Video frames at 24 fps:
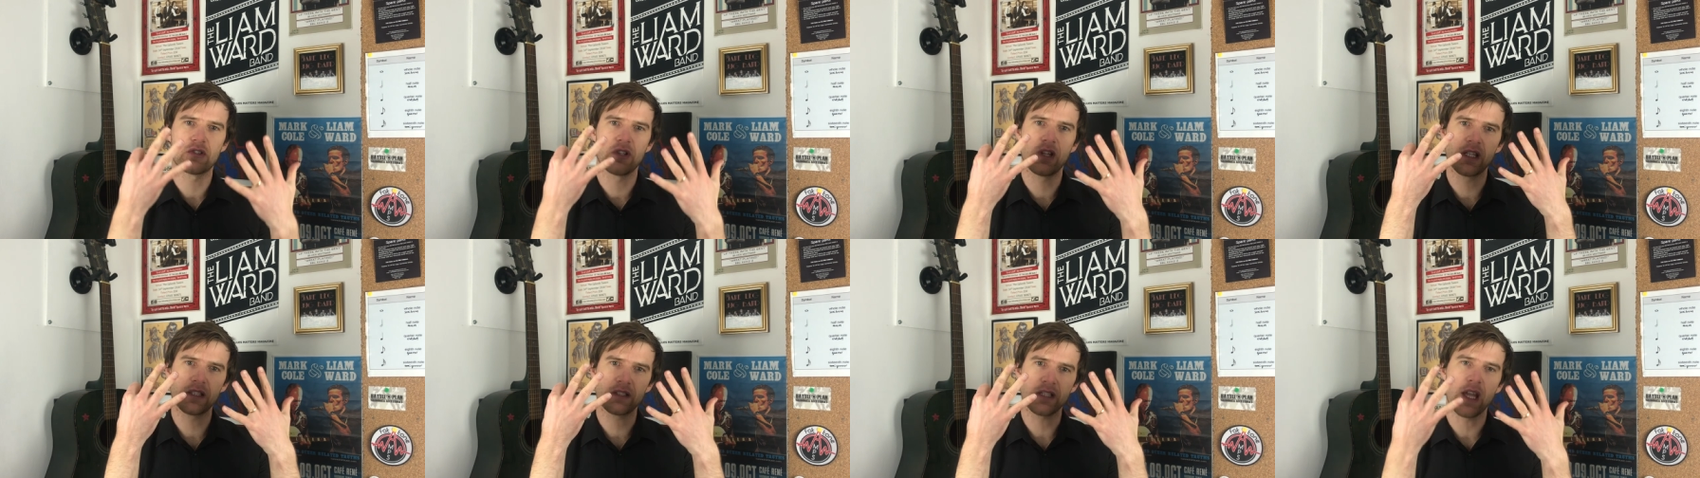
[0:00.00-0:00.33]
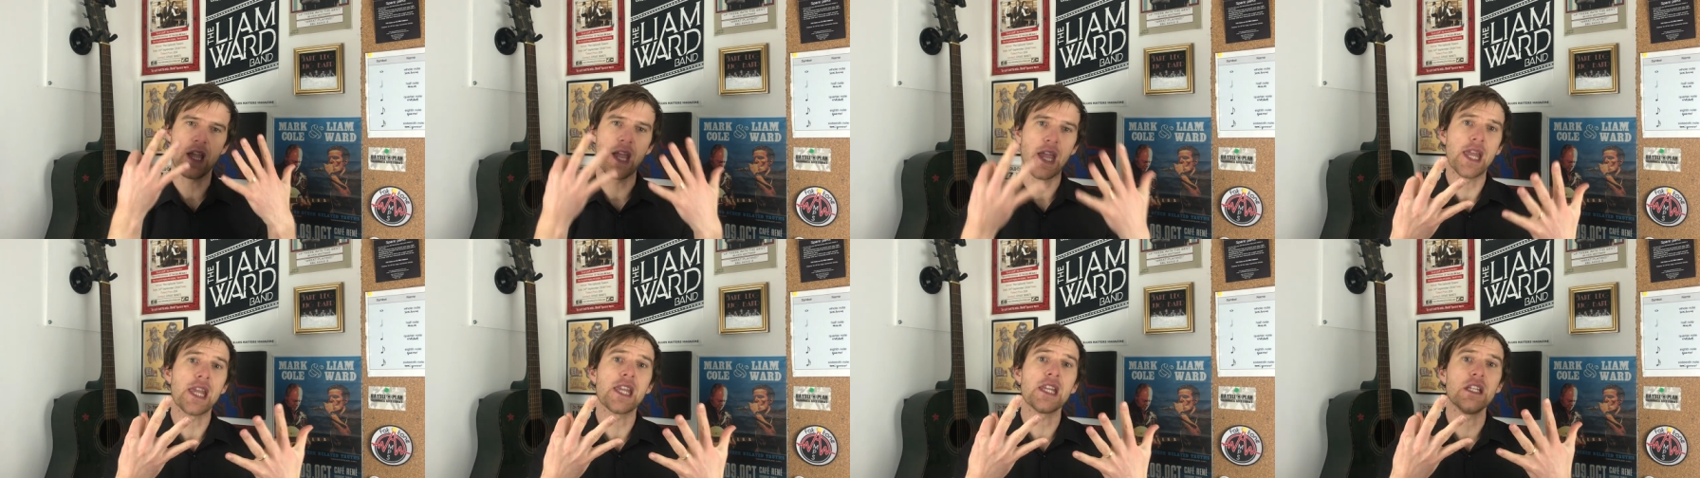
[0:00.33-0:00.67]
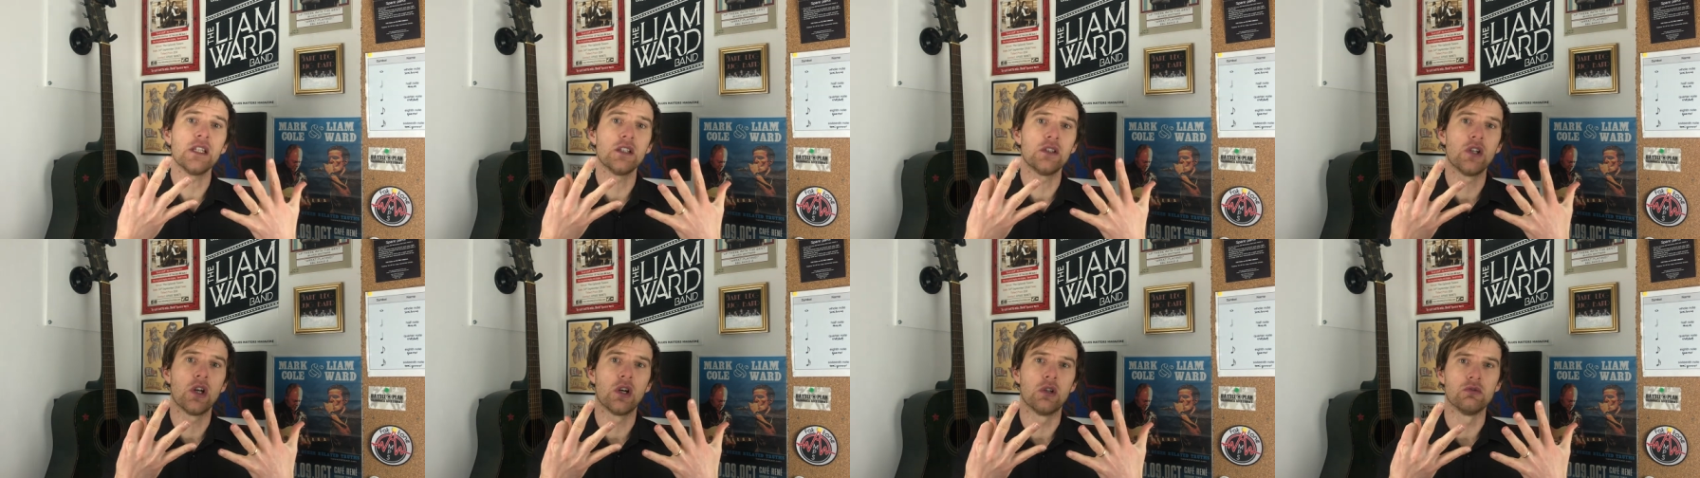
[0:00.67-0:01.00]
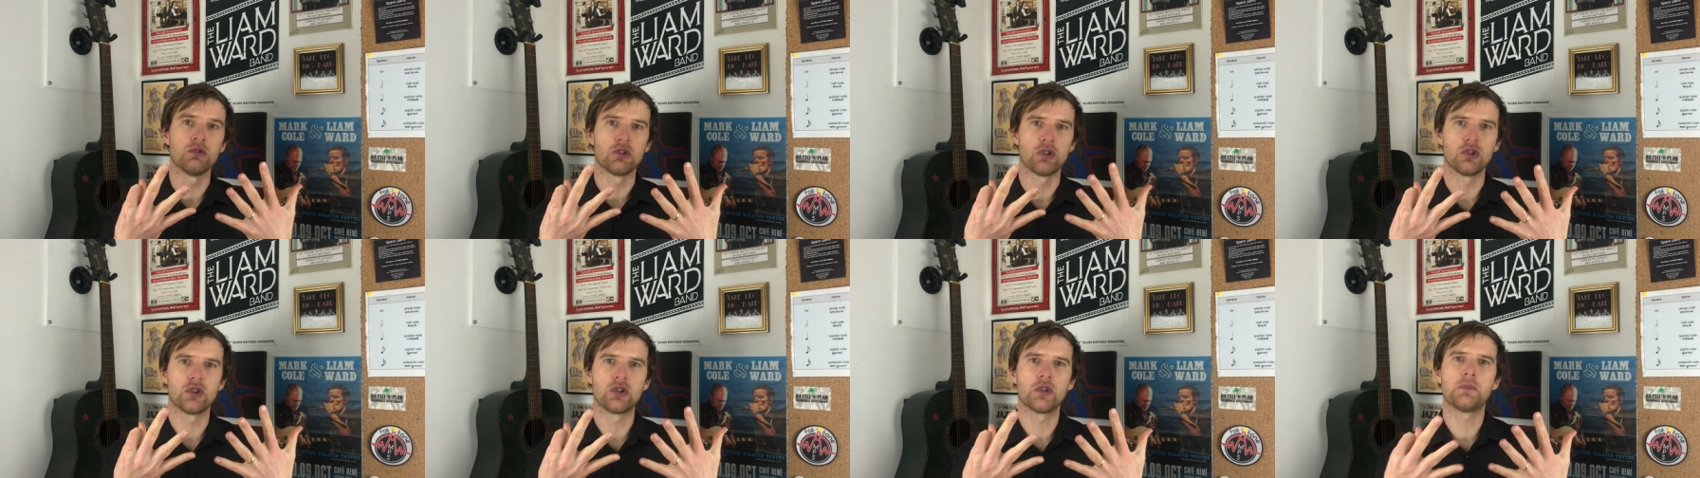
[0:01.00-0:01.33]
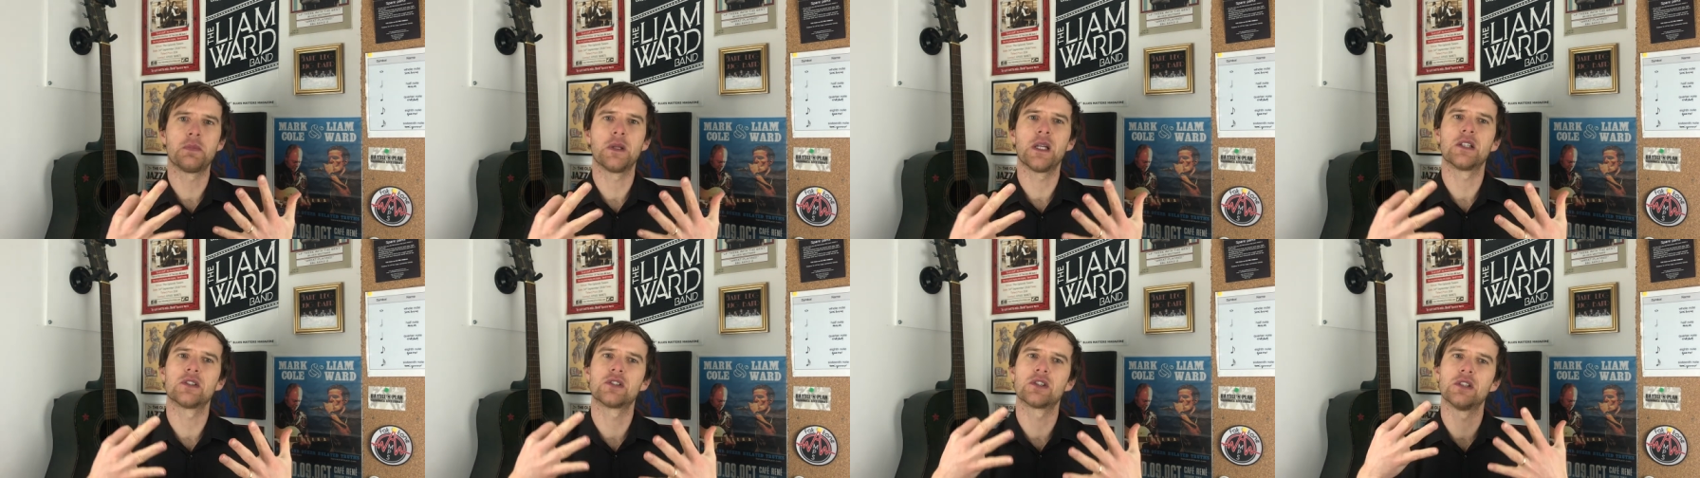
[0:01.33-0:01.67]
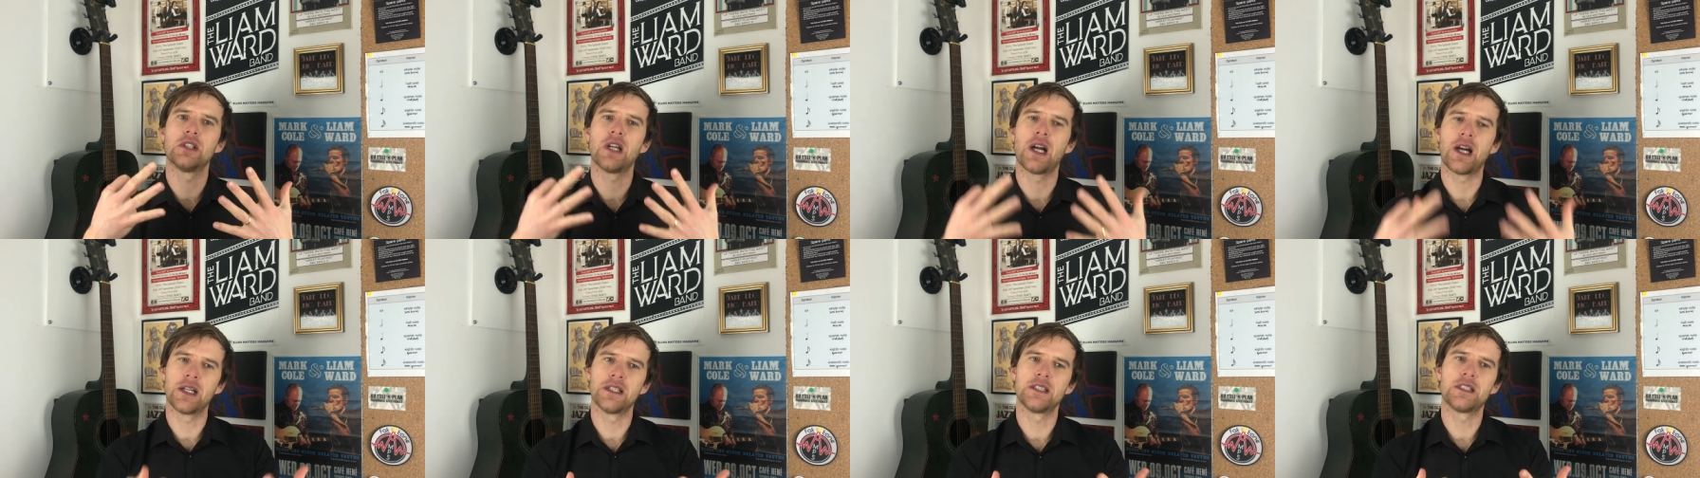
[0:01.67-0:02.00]
So that's eight notes you should be able
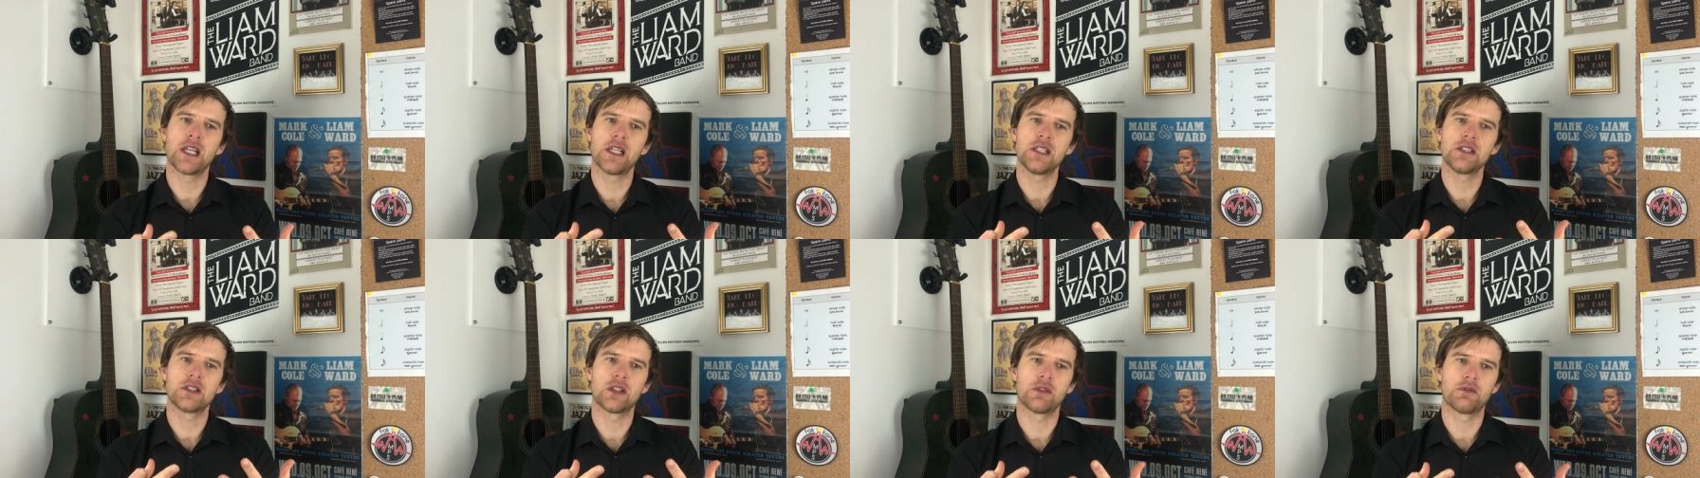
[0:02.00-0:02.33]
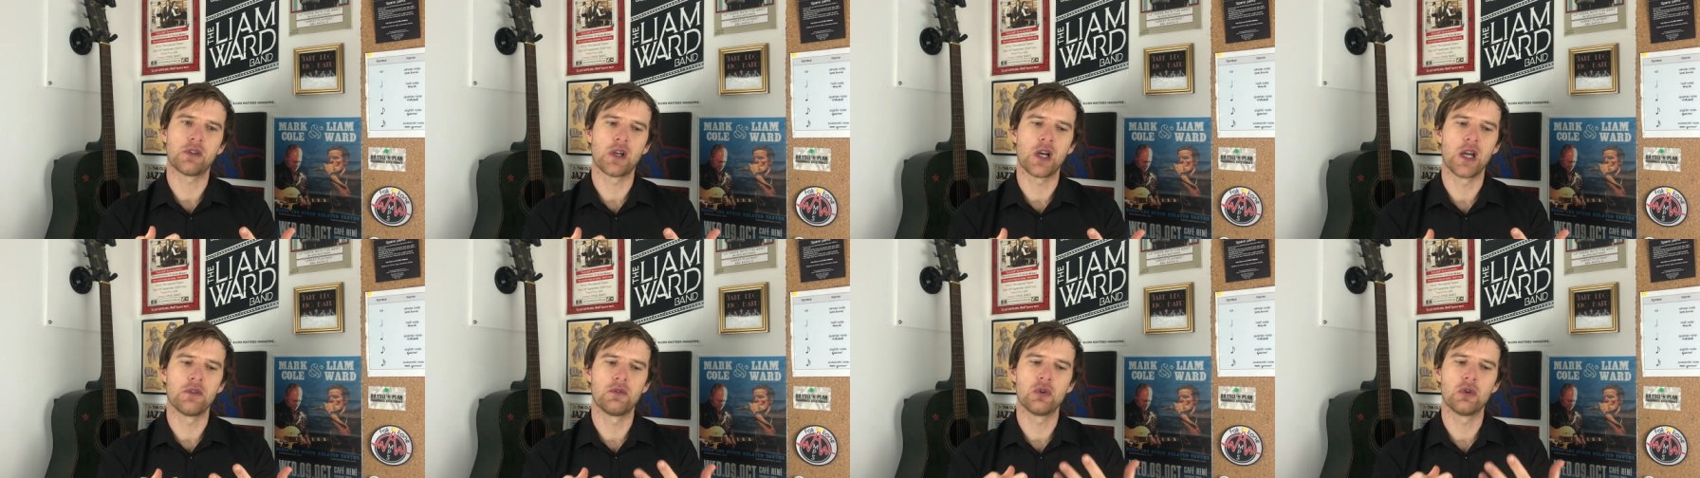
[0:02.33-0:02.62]
to identify.